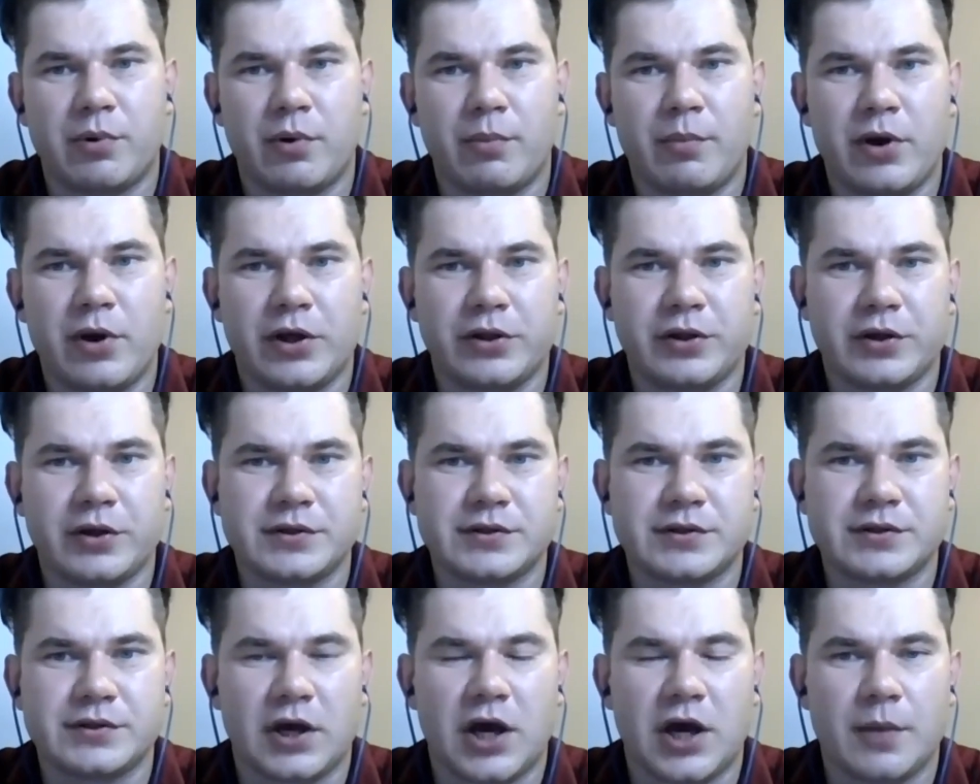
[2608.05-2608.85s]

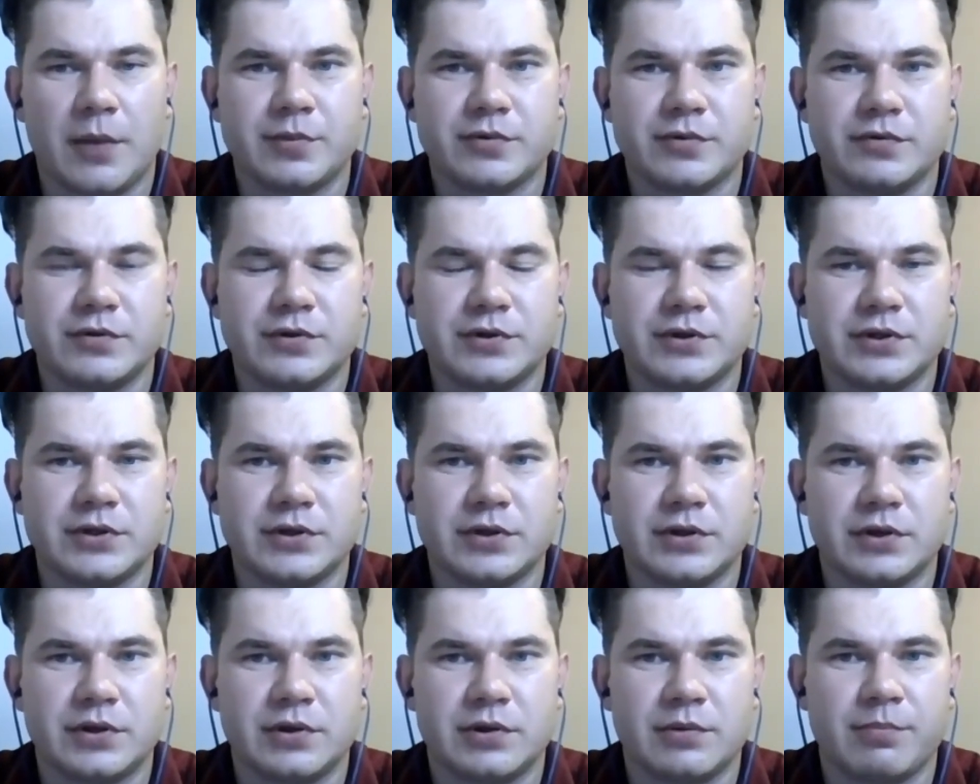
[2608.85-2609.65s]
Probiotics helps with
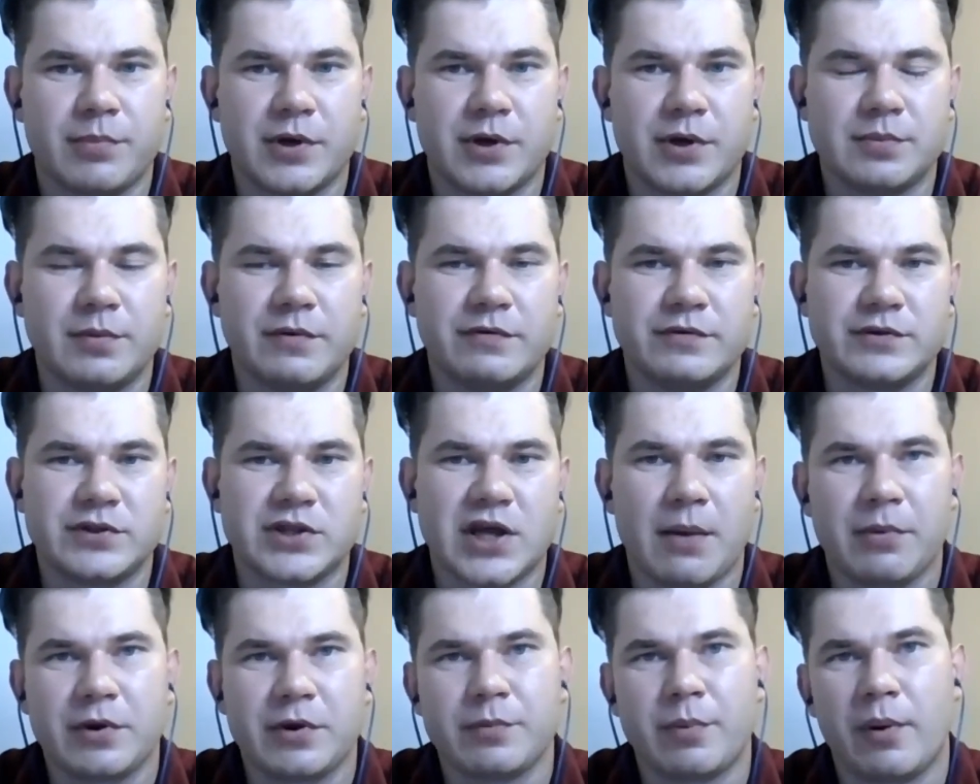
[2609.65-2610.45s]
uh, possibly with
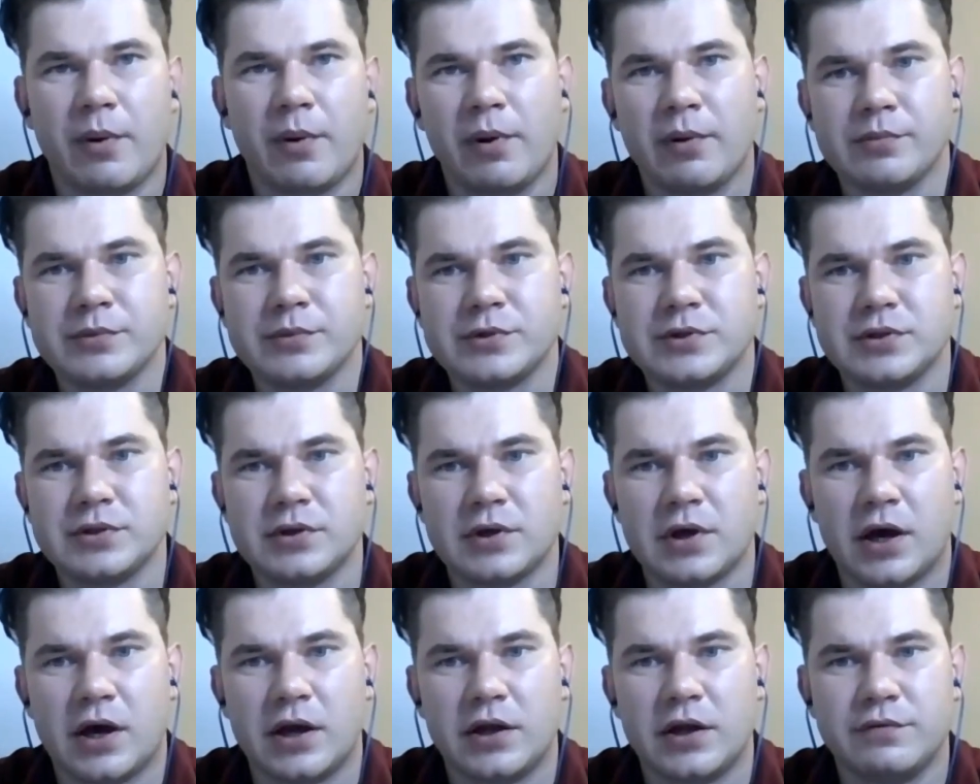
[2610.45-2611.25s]
stomach
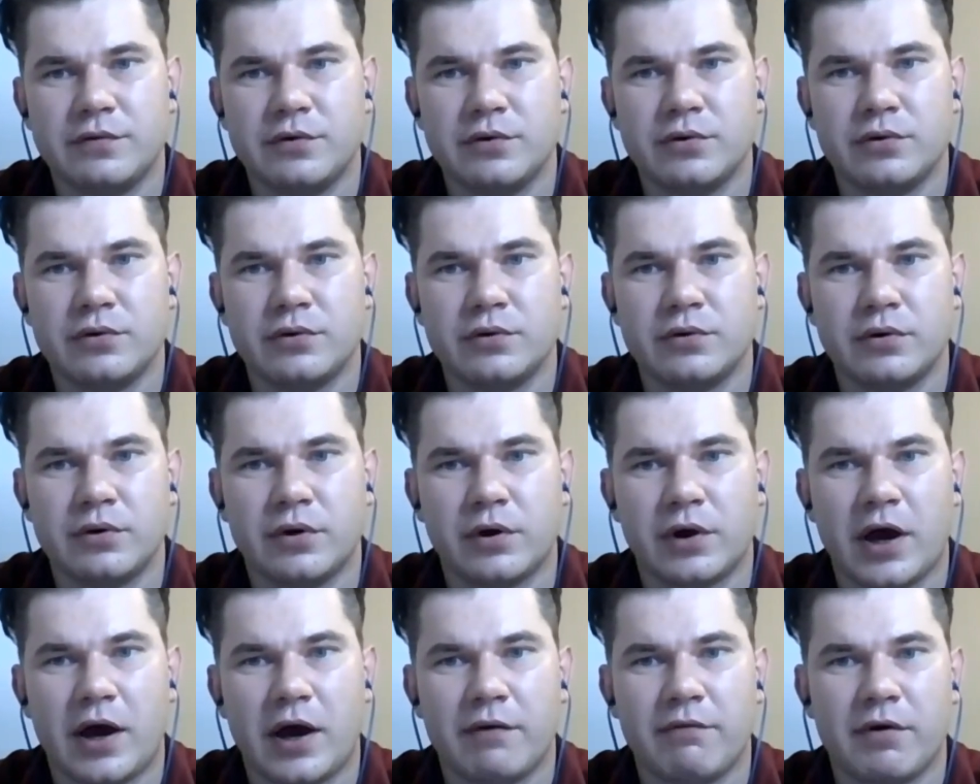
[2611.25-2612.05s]
problems, and if
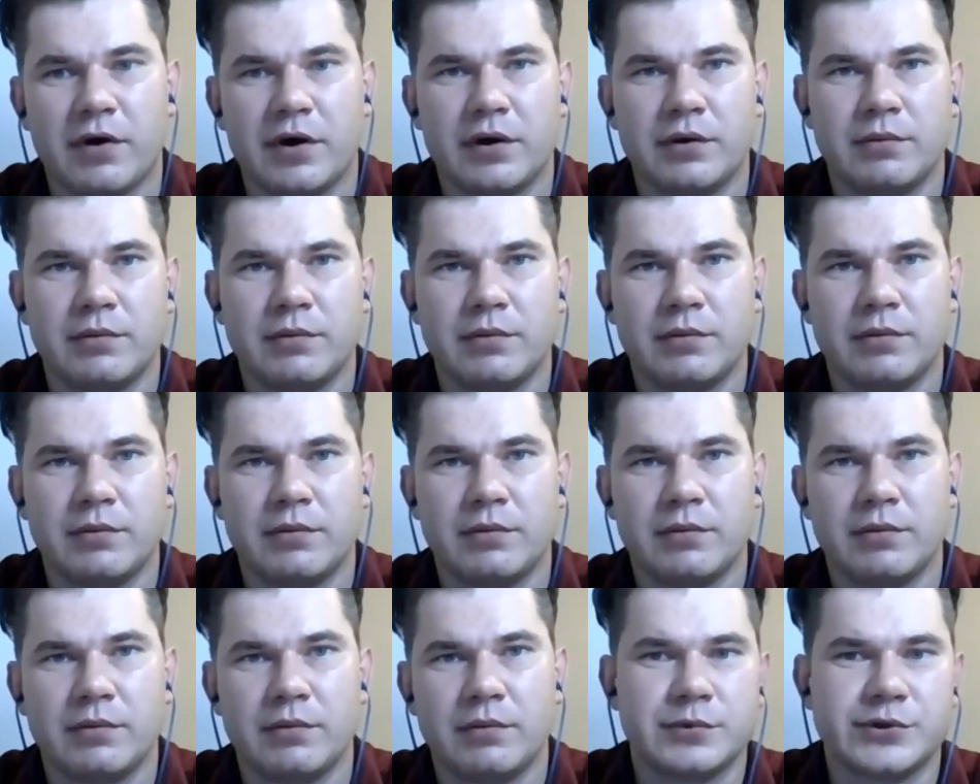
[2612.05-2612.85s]
you have a
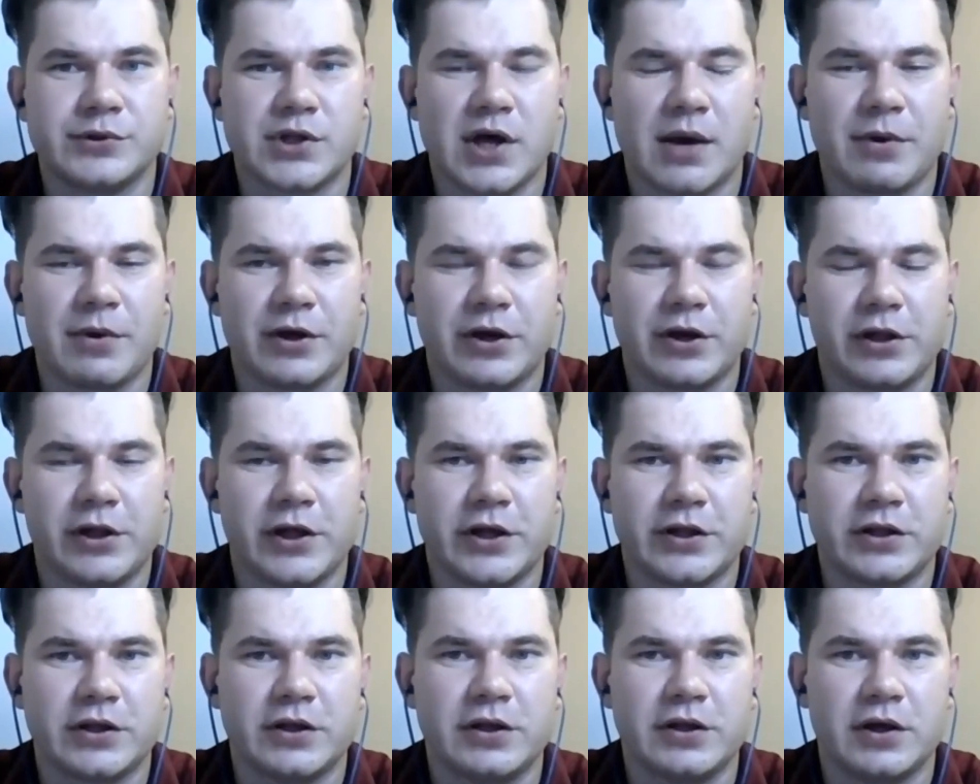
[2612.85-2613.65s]

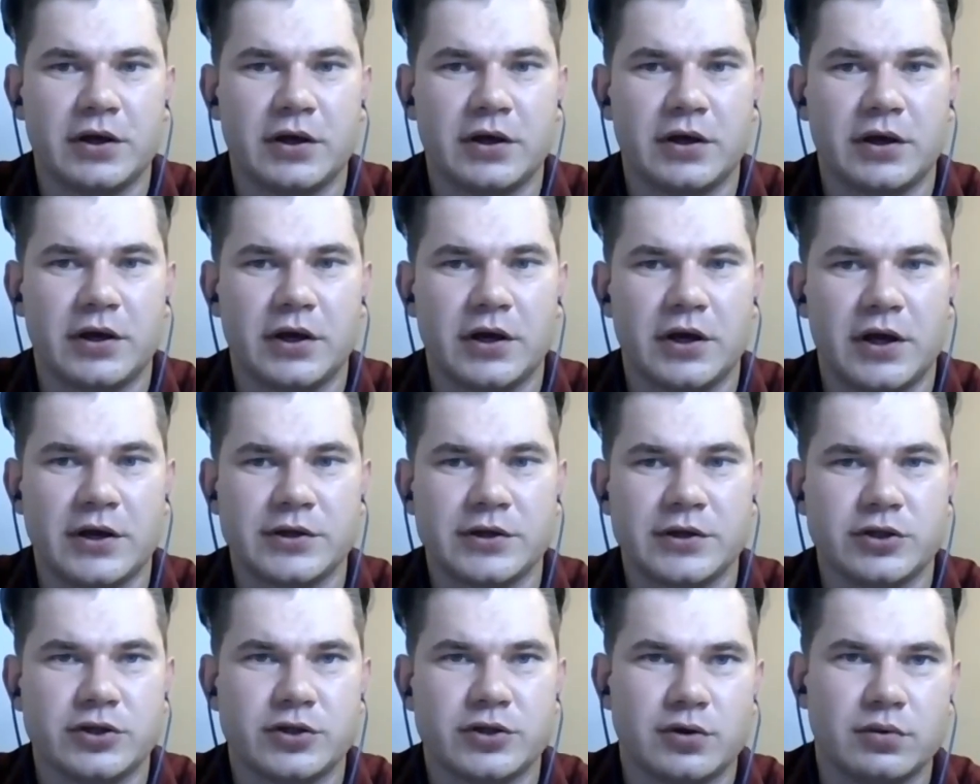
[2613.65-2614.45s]
stomach-related uh, hair
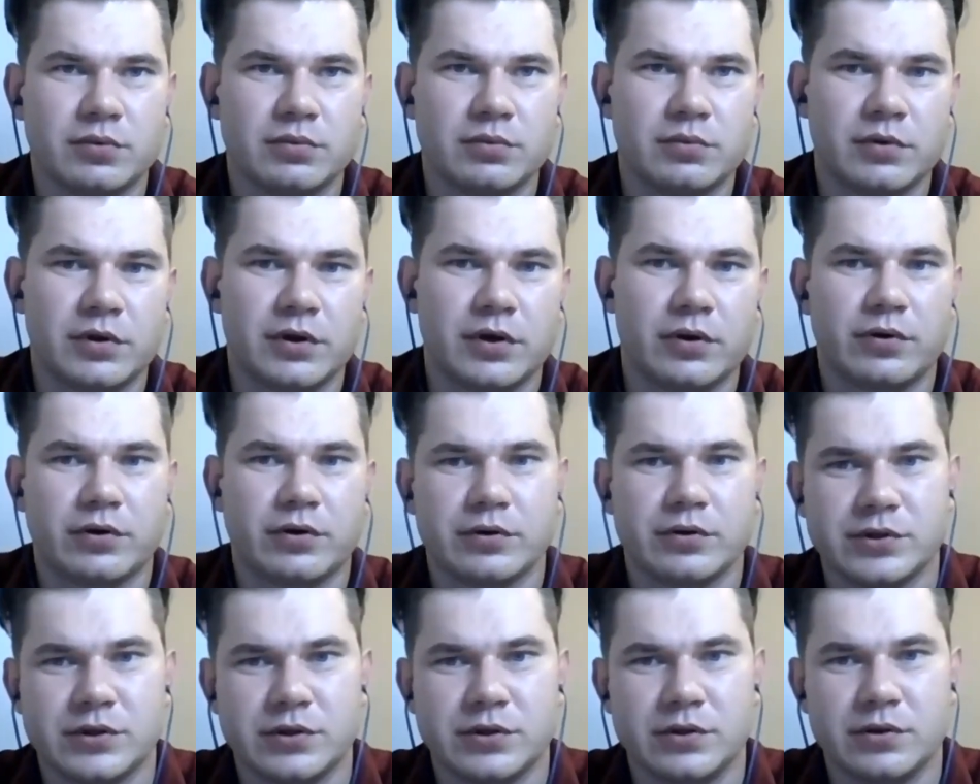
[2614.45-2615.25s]
loss issue
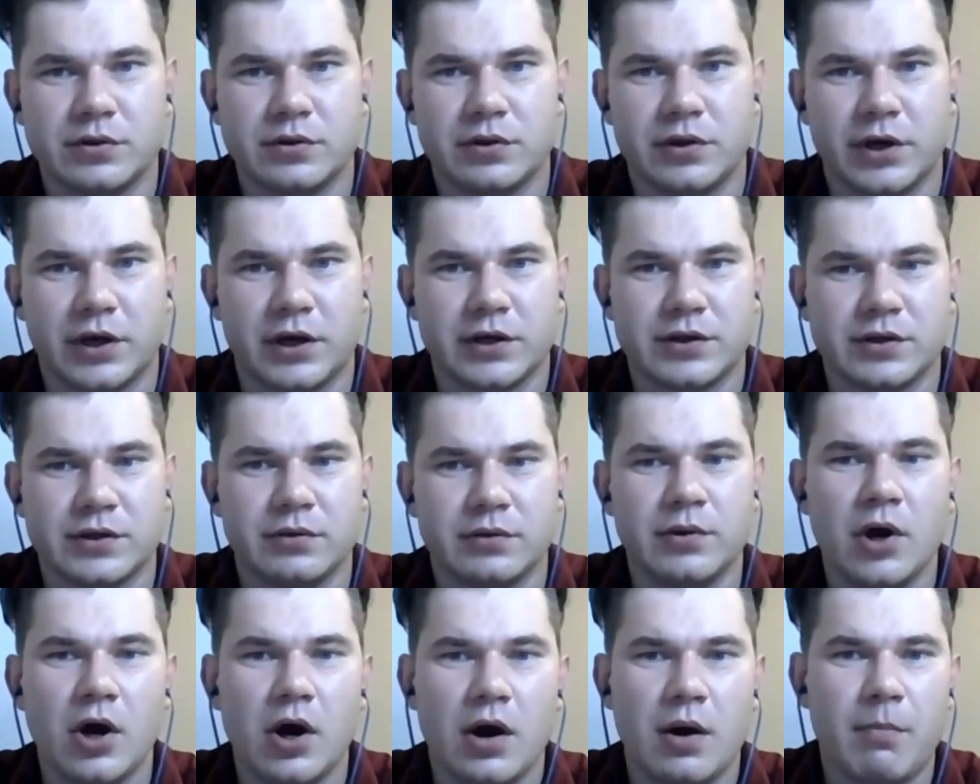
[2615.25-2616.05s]
or uh, like
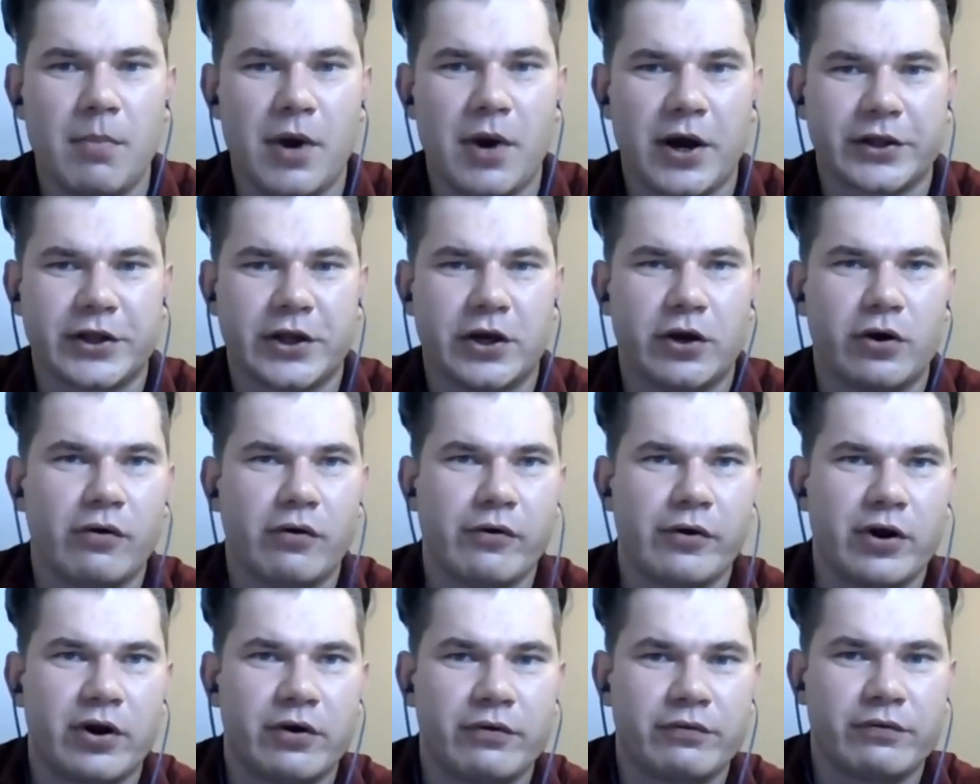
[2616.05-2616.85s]
a bacterial
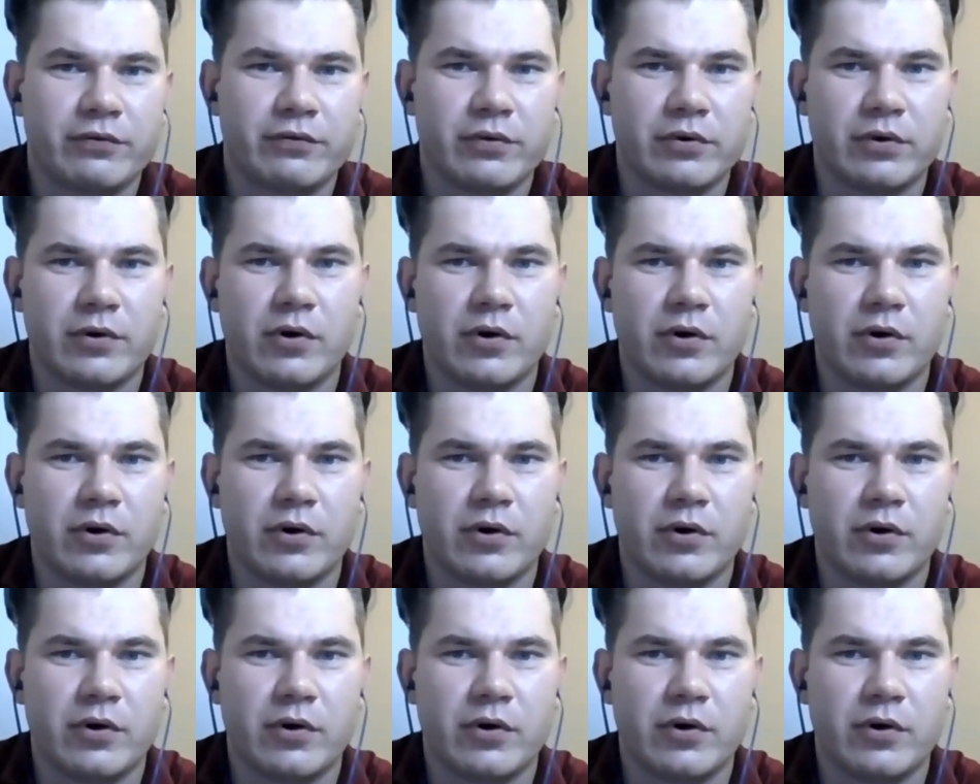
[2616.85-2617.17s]
overgrowth,